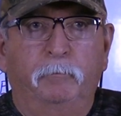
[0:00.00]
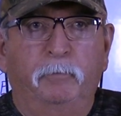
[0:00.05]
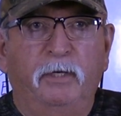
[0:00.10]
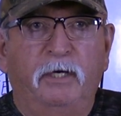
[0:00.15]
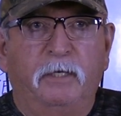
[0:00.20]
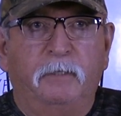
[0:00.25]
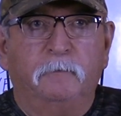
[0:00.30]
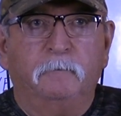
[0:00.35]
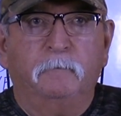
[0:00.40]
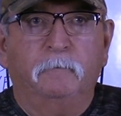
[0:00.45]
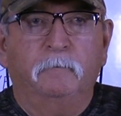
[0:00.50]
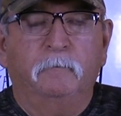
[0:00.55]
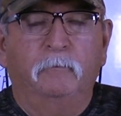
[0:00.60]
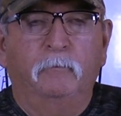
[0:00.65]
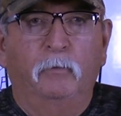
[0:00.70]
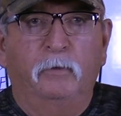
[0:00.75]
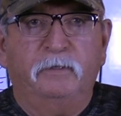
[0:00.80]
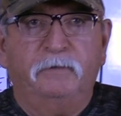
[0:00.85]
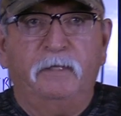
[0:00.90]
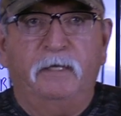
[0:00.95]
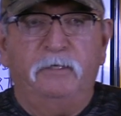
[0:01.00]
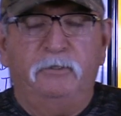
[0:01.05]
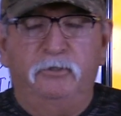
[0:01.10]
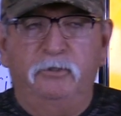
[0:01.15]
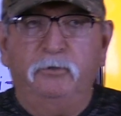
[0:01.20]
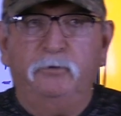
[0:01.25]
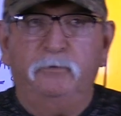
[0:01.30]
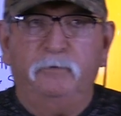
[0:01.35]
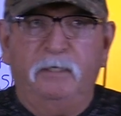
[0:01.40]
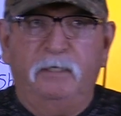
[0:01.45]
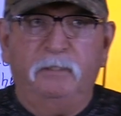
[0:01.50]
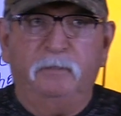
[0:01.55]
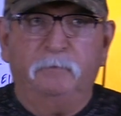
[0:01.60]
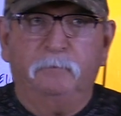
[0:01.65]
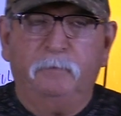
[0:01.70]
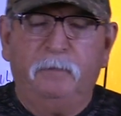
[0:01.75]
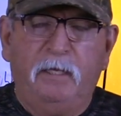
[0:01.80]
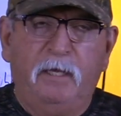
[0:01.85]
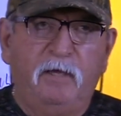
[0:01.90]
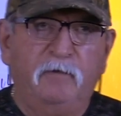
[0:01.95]
But what they do,
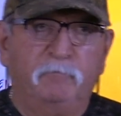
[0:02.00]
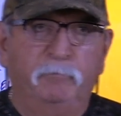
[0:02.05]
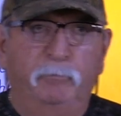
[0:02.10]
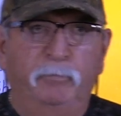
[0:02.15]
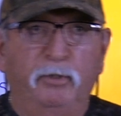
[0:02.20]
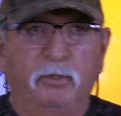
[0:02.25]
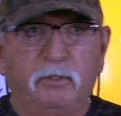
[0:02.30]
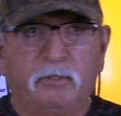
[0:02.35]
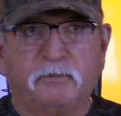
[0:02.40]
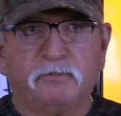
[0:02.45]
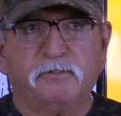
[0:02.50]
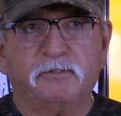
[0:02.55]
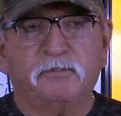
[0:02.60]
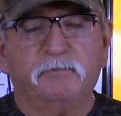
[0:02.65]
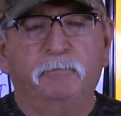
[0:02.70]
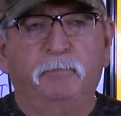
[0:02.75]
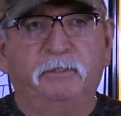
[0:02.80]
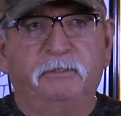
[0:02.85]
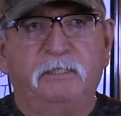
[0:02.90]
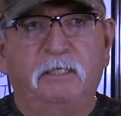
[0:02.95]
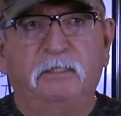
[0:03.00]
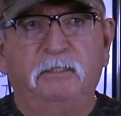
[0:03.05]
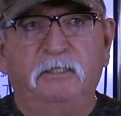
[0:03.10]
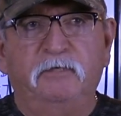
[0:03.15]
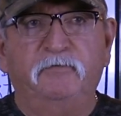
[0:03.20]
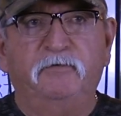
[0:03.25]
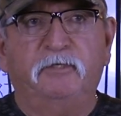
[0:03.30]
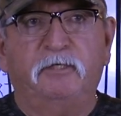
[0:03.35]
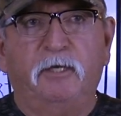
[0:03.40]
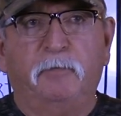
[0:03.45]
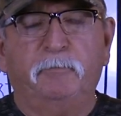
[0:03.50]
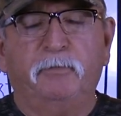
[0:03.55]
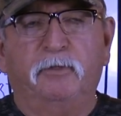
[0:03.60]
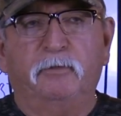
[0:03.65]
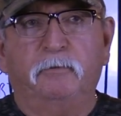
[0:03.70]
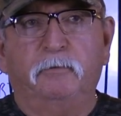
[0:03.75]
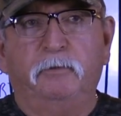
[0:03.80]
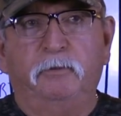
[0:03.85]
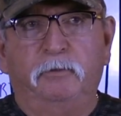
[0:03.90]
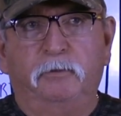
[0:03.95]
they have books, but they leave it up
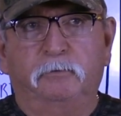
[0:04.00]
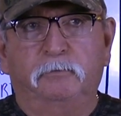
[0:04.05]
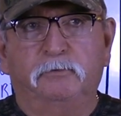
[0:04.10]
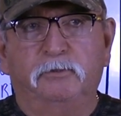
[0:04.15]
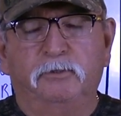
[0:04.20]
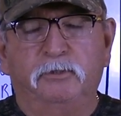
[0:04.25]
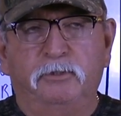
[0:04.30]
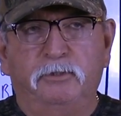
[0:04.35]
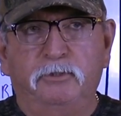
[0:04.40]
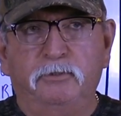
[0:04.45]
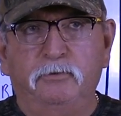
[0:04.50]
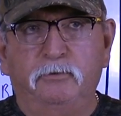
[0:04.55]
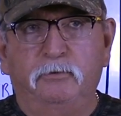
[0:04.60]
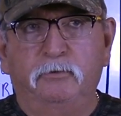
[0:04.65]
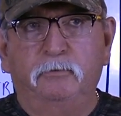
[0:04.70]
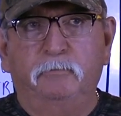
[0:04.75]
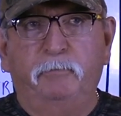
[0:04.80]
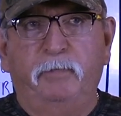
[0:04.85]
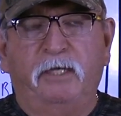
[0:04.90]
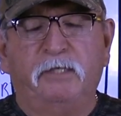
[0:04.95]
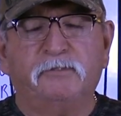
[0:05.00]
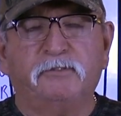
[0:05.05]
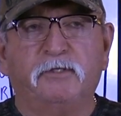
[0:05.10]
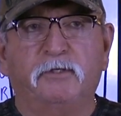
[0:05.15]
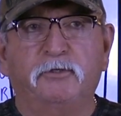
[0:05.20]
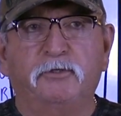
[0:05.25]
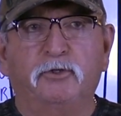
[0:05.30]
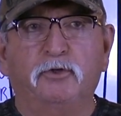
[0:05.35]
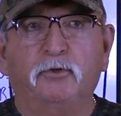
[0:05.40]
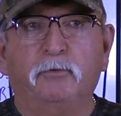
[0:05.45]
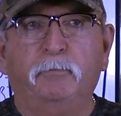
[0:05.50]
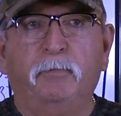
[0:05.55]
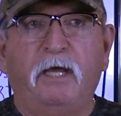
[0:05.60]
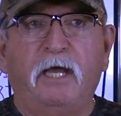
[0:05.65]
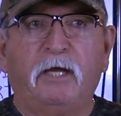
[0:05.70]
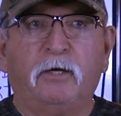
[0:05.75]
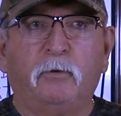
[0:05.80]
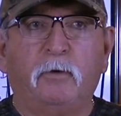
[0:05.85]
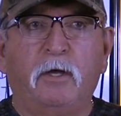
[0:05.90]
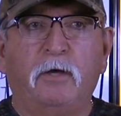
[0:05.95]
to you based on your
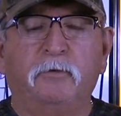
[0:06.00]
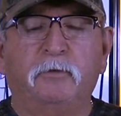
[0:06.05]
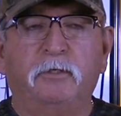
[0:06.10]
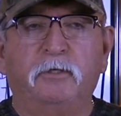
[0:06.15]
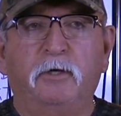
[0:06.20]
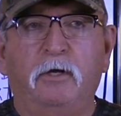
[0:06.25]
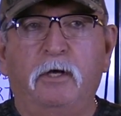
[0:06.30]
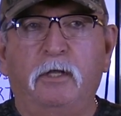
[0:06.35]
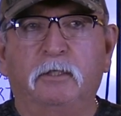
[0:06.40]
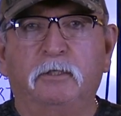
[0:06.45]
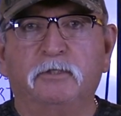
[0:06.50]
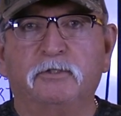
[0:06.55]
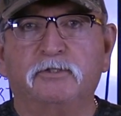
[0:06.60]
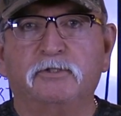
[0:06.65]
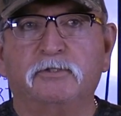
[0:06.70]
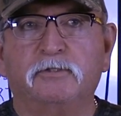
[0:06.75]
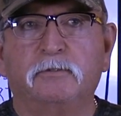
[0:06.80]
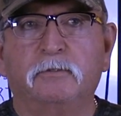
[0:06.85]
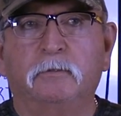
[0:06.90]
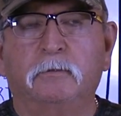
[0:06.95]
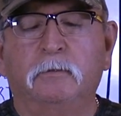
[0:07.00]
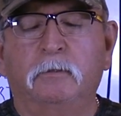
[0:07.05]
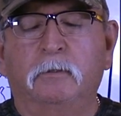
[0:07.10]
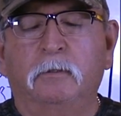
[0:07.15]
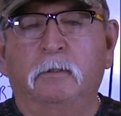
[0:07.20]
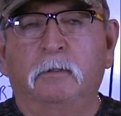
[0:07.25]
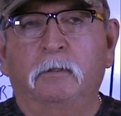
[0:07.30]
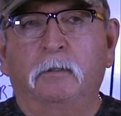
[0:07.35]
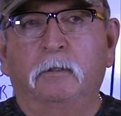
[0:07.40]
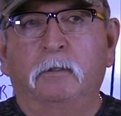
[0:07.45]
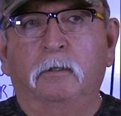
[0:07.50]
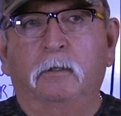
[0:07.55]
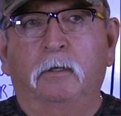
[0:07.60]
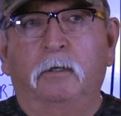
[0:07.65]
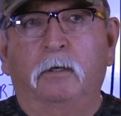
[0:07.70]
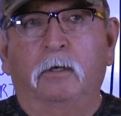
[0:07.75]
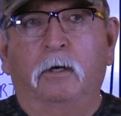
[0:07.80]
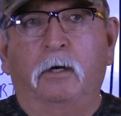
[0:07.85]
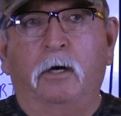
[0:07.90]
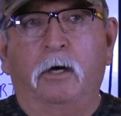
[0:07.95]
background and knowledge
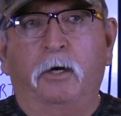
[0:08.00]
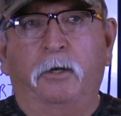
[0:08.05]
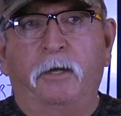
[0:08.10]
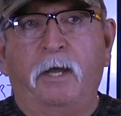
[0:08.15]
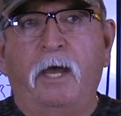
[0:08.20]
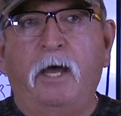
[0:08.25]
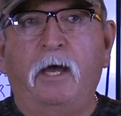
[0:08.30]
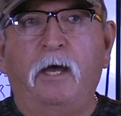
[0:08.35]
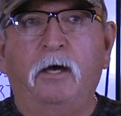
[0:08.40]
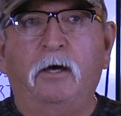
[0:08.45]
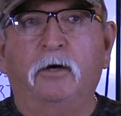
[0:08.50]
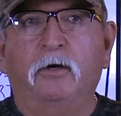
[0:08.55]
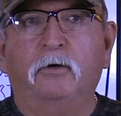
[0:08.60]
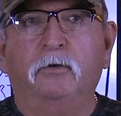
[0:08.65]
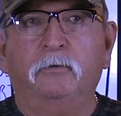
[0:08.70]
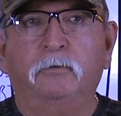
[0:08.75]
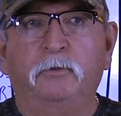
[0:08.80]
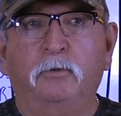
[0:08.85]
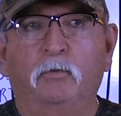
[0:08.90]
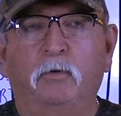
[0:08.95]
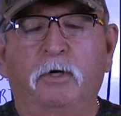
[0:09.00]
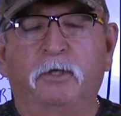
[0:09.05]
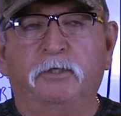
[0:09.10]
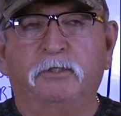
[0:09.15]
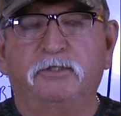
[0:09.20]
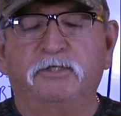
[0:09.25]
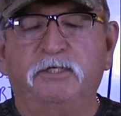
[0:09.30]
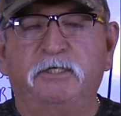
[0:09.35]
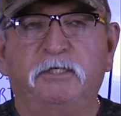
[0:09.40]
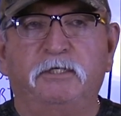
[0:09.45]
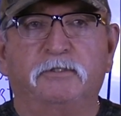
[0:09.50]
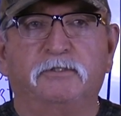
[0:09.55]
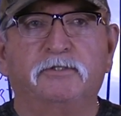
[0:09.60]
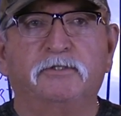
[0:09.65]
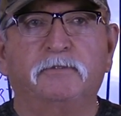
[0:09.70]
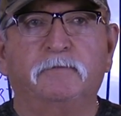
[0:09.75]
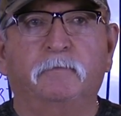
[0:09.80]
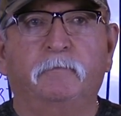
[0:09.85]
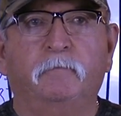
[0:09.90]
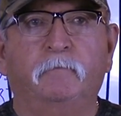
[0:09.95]
on how you want to
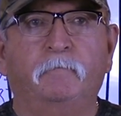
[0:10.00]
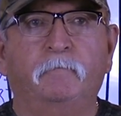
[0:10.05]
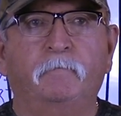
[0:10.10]
teach.